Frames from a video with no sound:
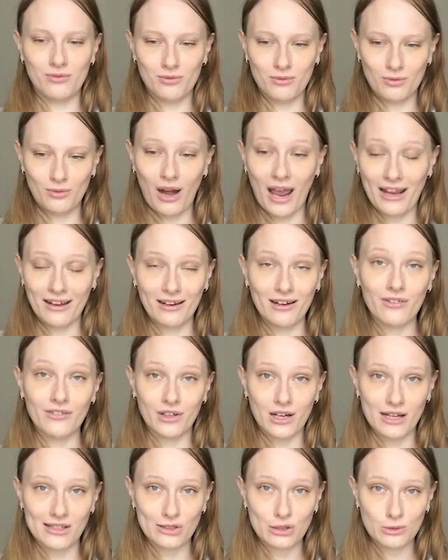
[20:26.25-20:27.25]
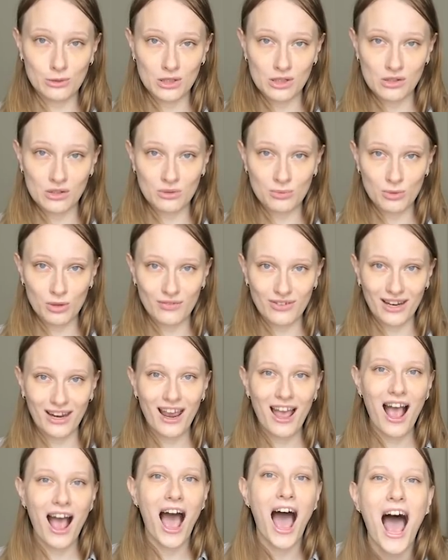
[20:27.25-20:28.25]
ragging on the costumes of this movie,
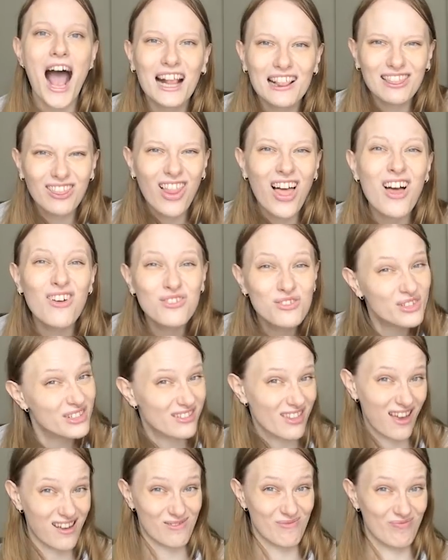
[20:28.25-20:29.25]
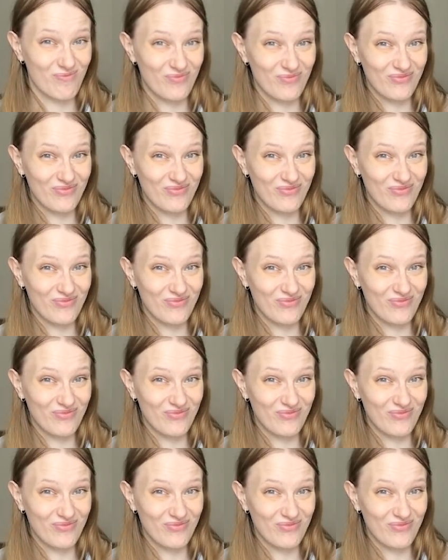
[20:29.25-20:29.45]
I loved them.